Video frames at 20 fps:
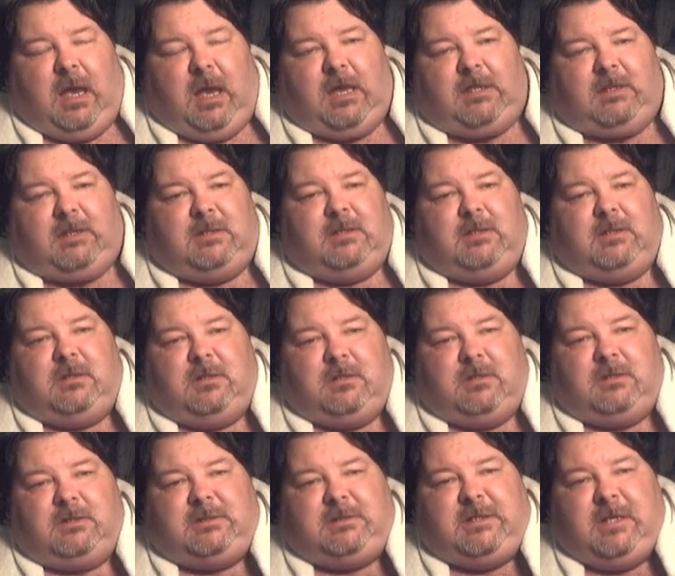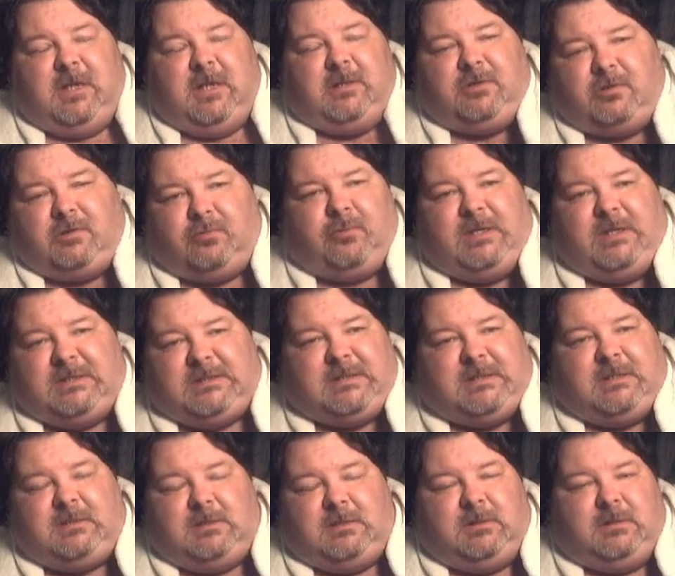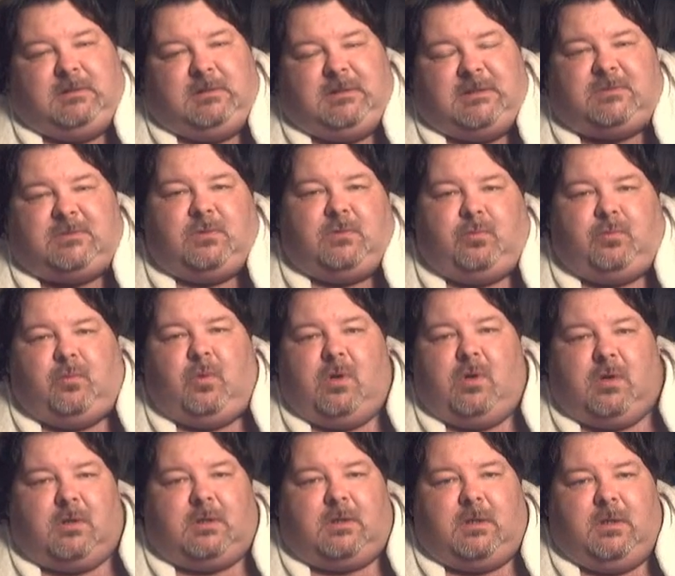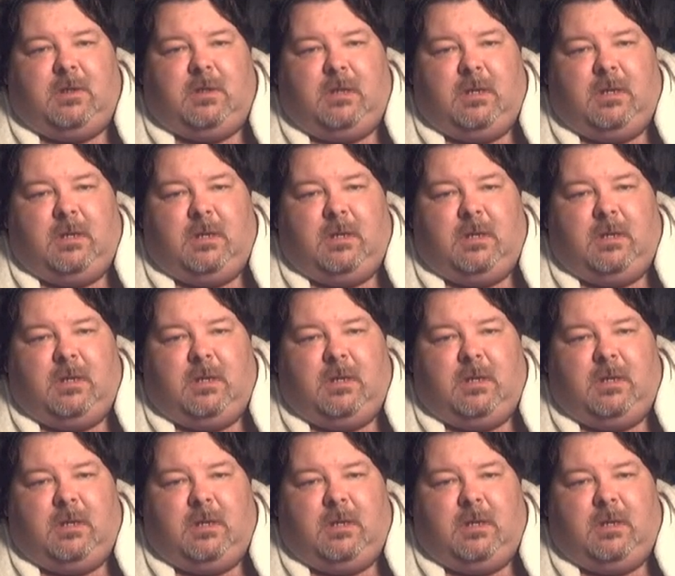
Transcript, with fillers: And the other reason this would work